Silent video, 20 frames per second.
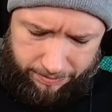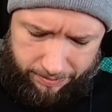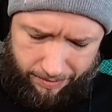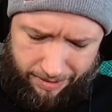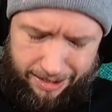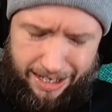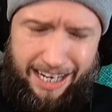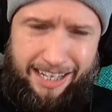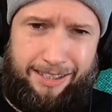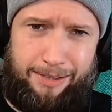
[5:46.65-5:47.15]
it
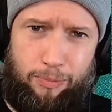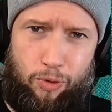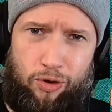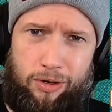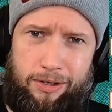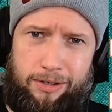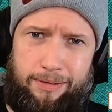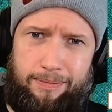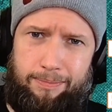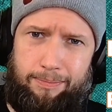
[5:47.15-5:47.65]
tastes
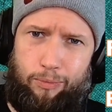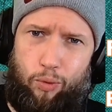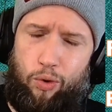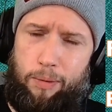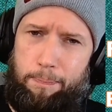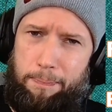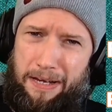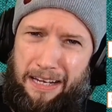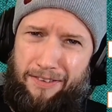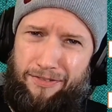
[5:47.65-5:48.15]
more
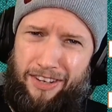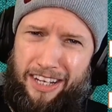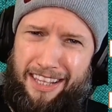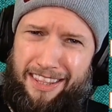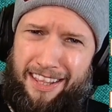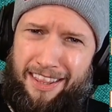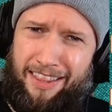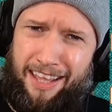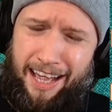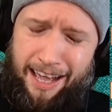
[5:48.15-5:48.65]
beefy
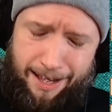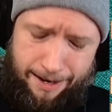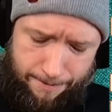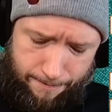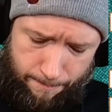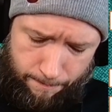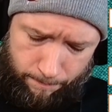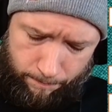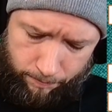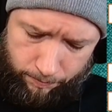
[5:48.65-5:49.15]
than that,
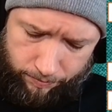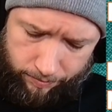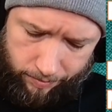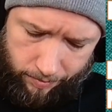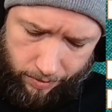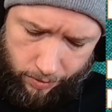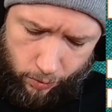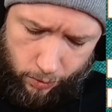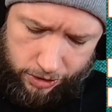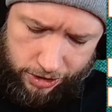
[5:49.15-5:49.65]

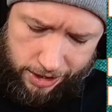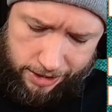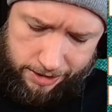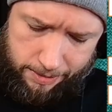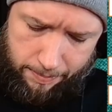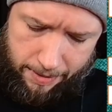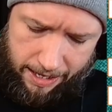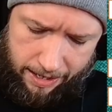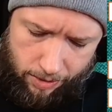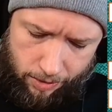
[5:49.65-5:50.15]
which doesn't
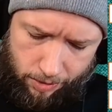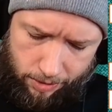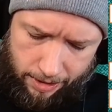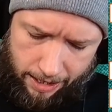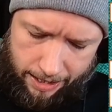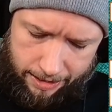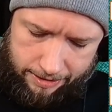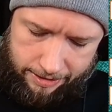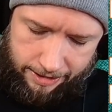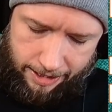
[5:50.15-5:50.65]
make a whole
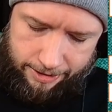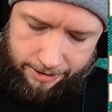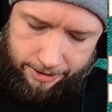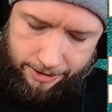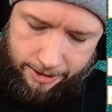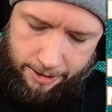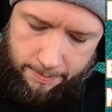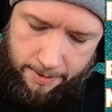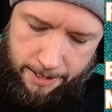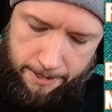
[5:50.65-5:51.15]
lot of sense
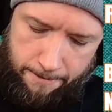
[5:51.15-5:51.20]
to me.